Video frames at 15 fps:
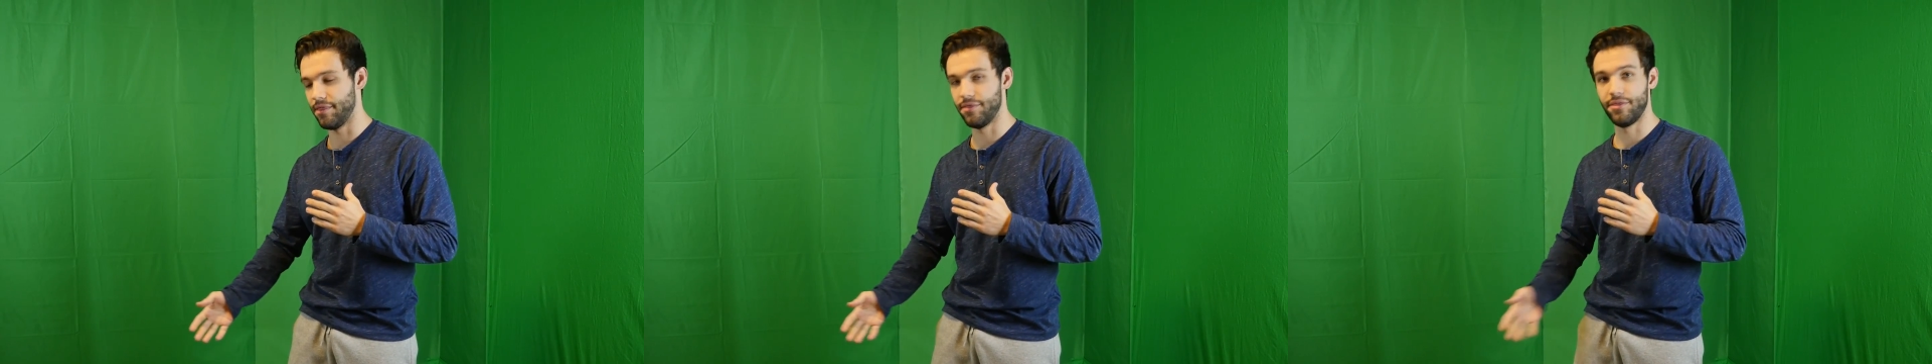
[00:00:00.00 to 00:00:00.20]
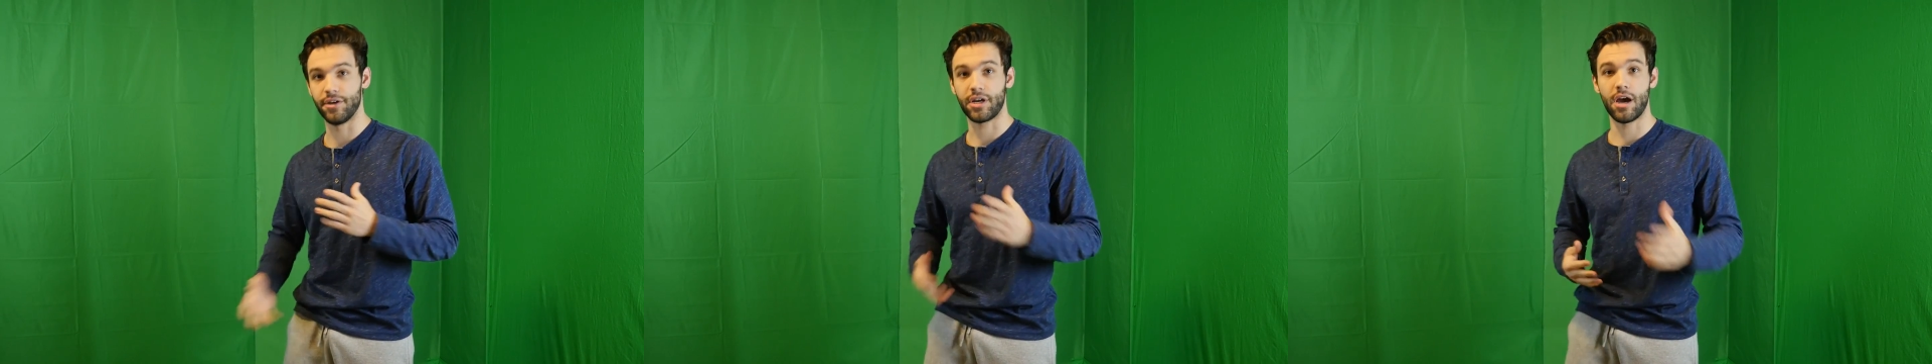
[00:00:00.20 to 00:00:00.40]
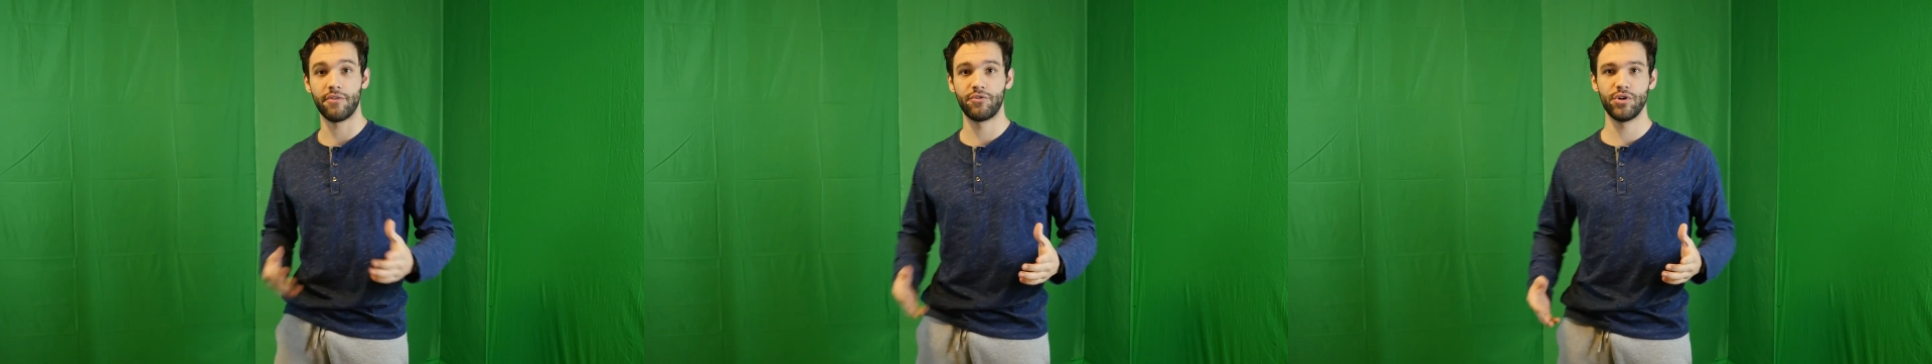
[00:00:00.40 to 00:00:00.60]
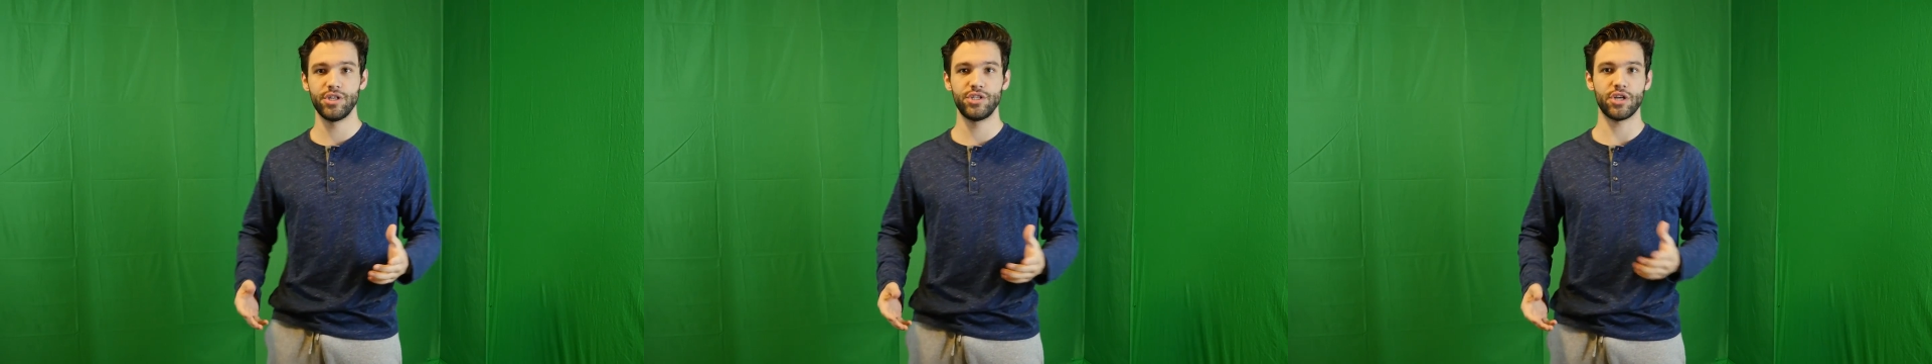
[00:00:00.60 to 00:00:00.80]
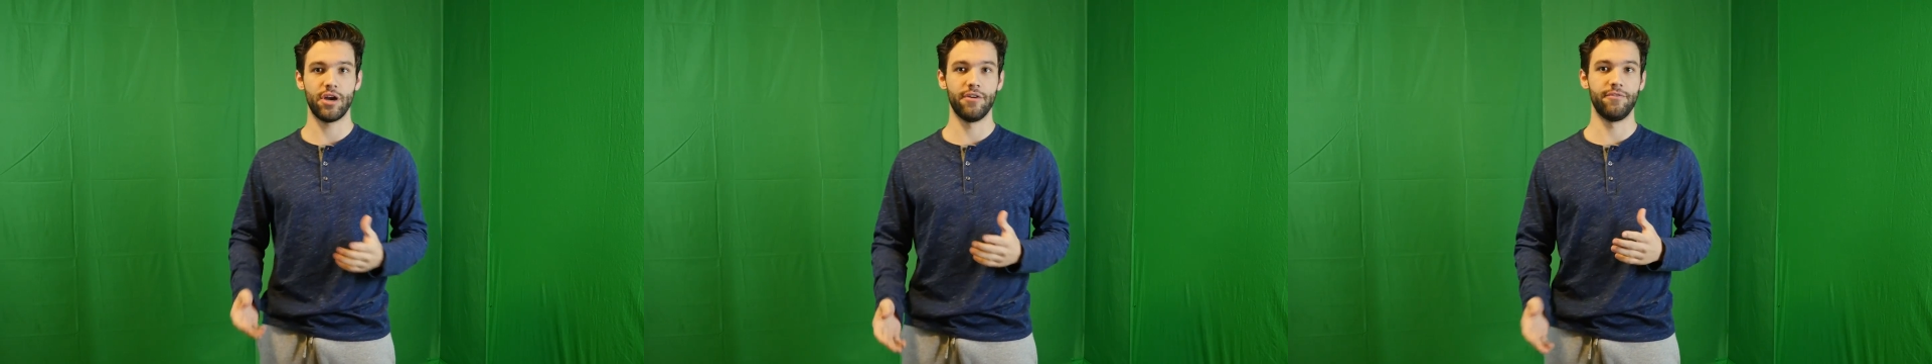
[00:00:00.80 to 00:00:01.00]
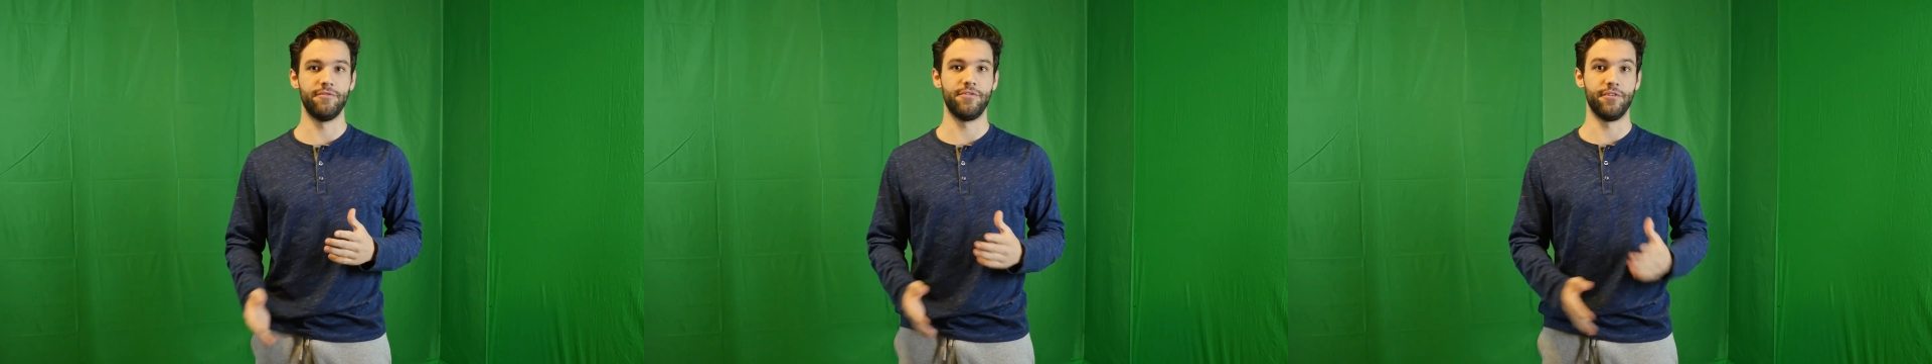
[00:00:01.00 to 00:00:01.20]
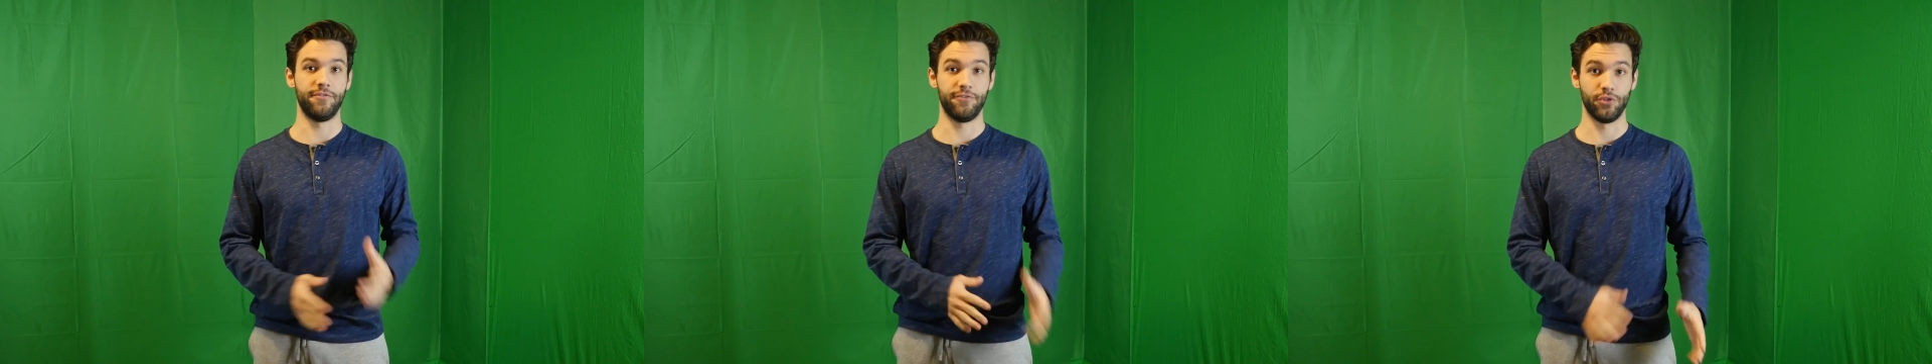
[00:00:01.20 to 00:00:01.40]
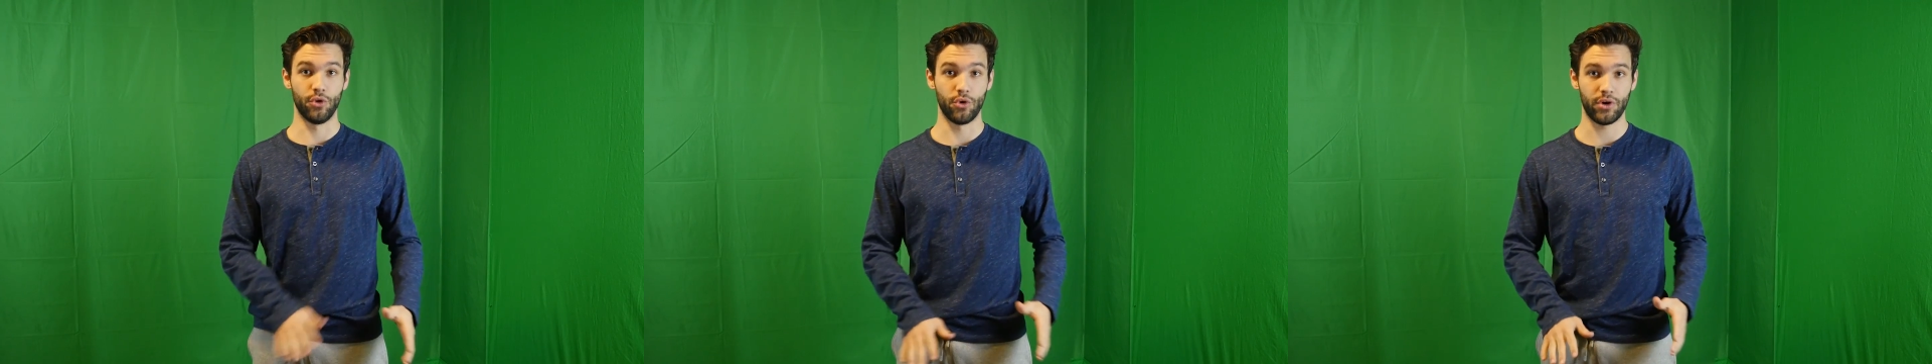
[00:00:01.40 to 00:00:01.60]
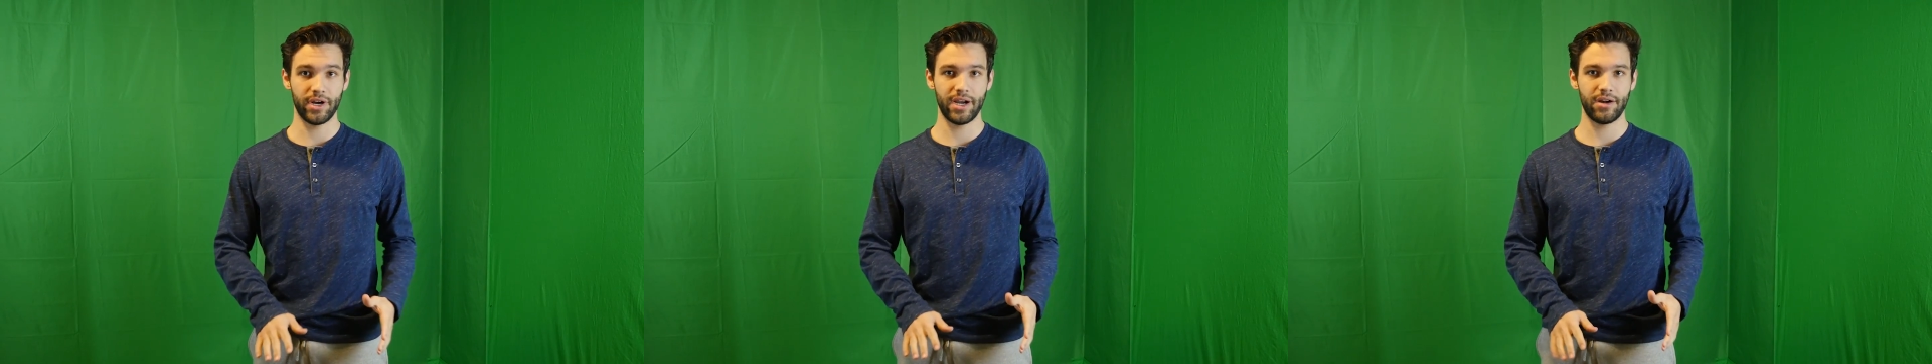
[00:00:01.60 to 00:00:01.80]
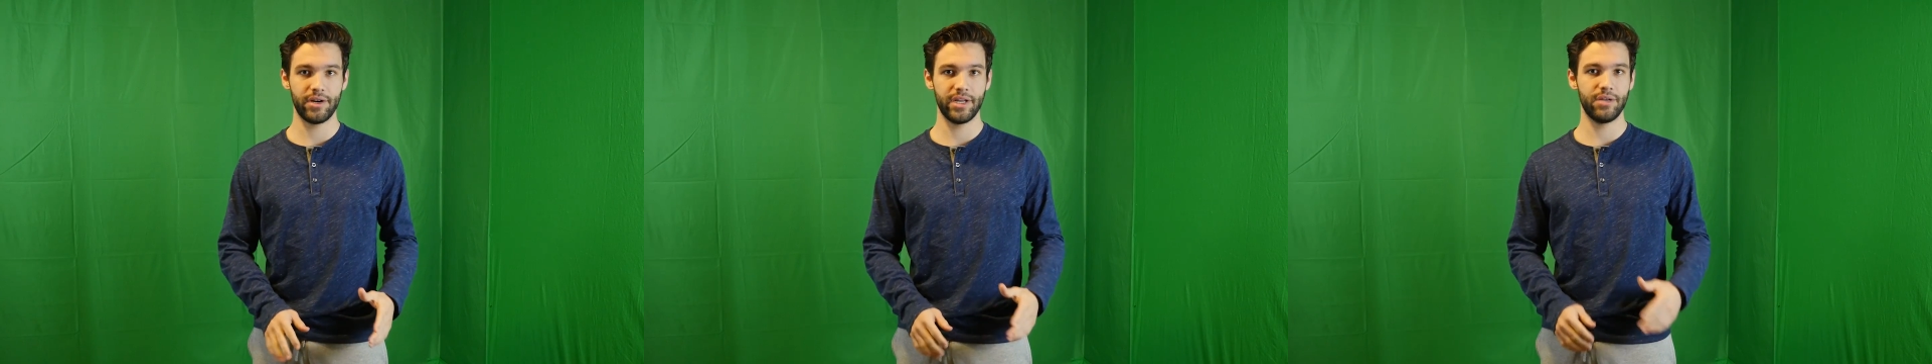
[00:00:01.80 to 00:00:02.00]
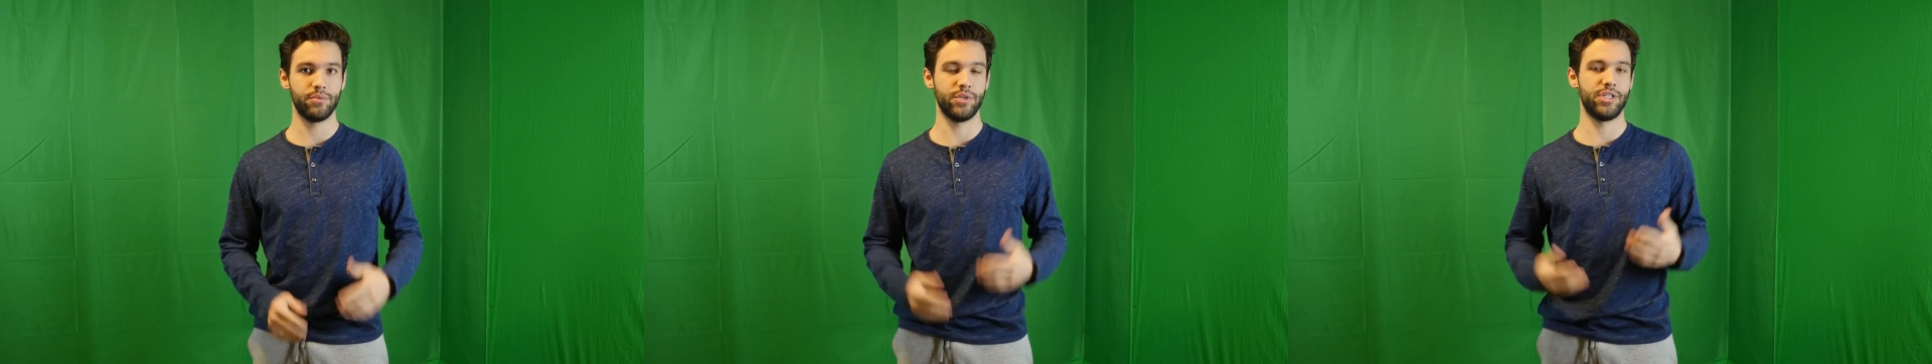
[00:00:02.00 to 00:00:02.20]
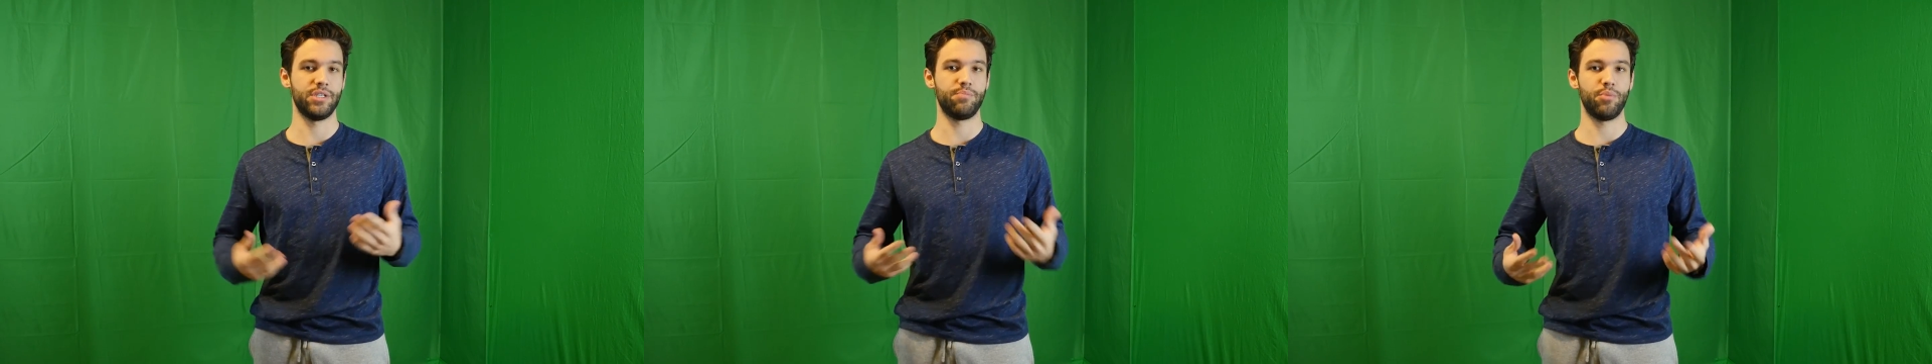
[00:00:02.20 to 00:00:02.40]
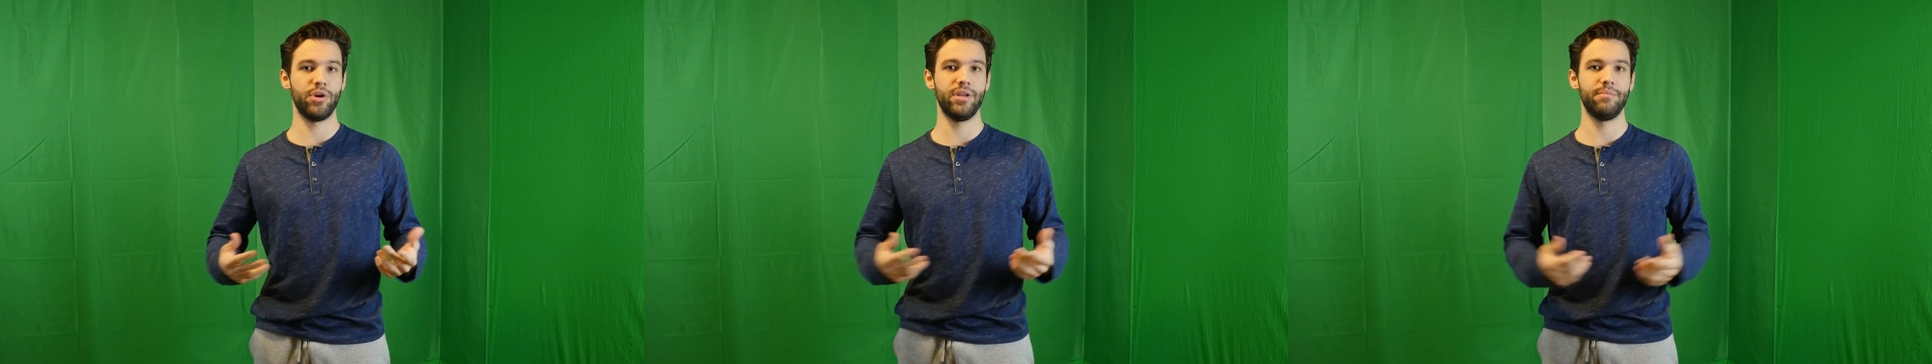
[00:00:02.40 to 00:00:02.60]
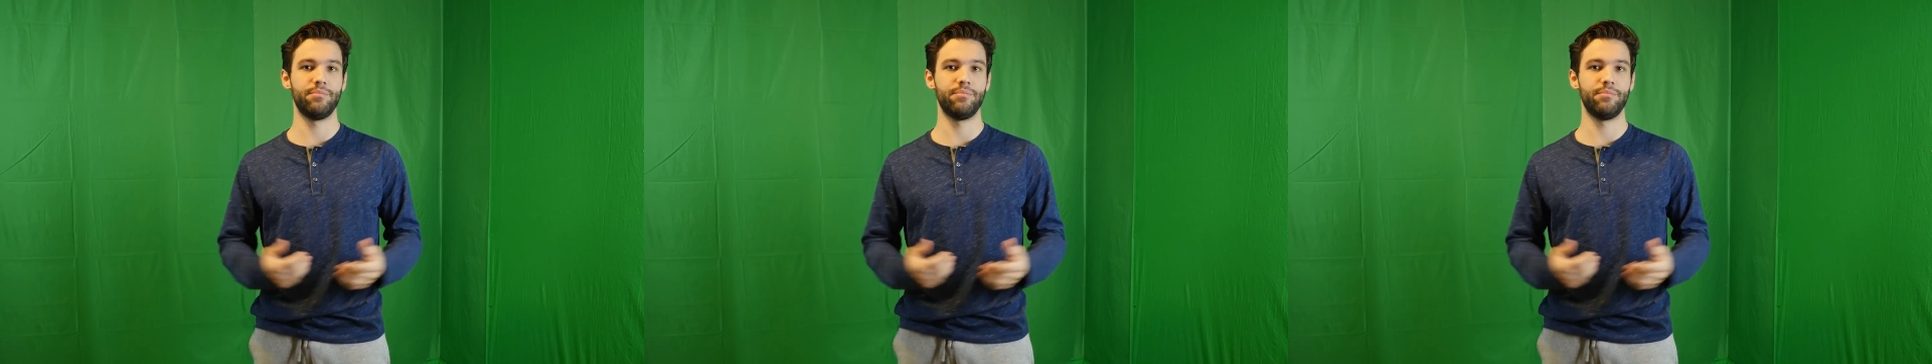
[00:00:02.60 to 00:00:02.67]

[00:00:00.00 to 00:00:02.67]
the coverage of the floor area, which is pretty